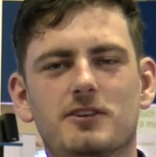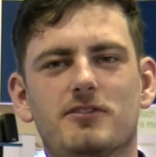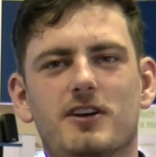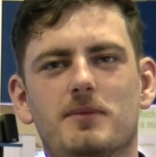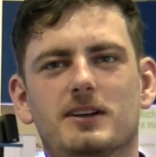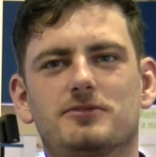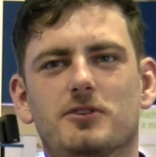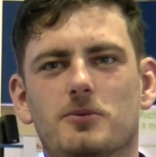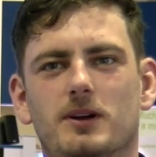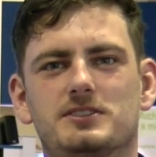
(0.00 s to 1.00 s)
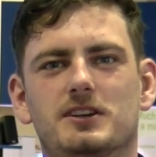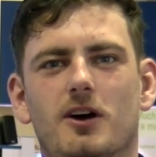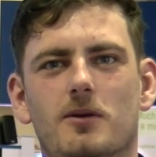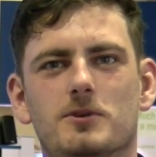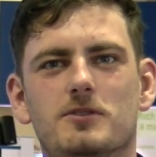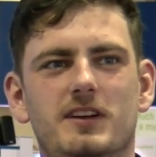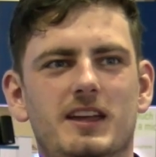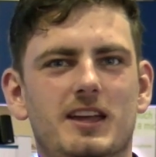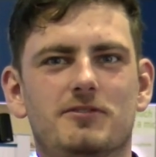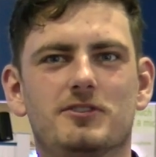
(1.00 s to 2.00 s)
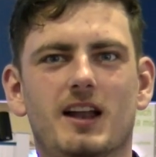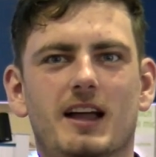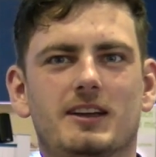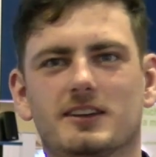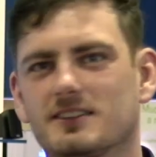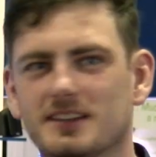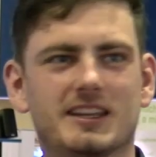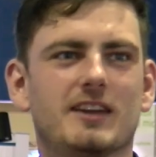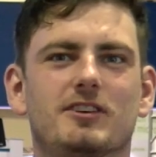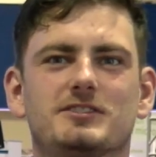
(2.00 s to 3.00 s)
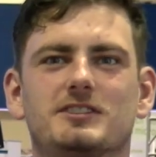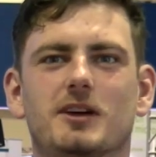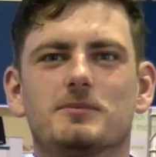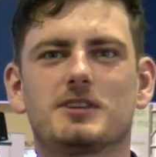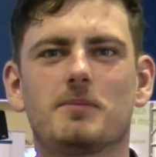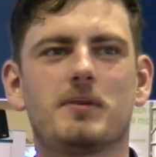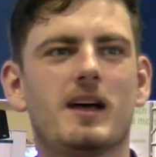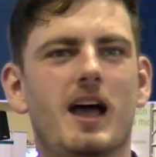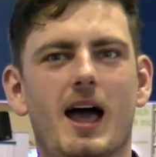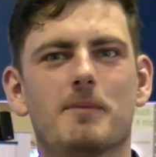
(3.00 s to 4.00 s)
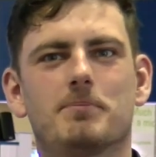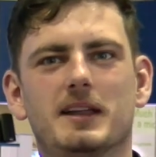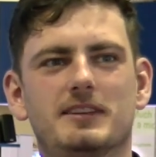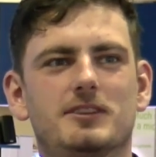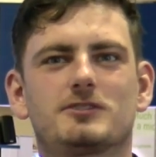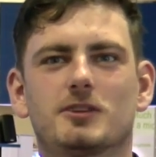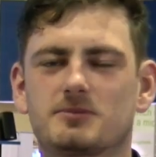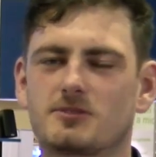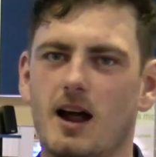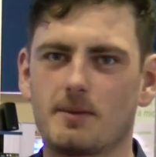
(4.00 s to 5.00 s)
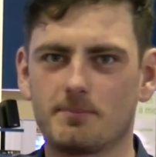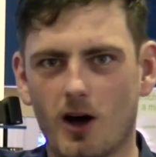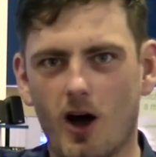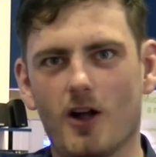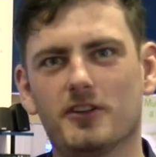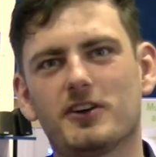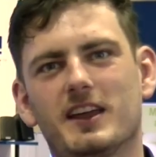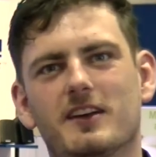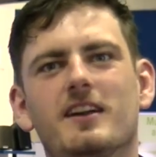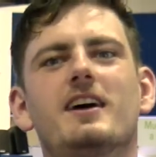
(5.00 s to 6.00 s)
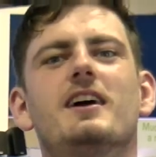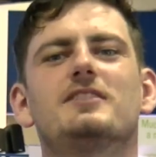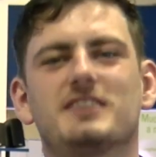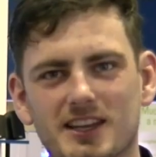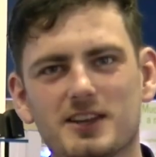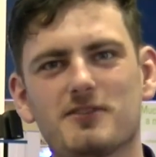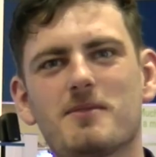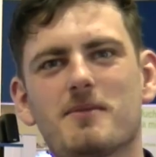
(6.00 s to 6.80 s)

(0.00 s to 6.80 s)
you very much for watching our movie. If you like it, give us a thumbs up and please subscribe under here. Thank you very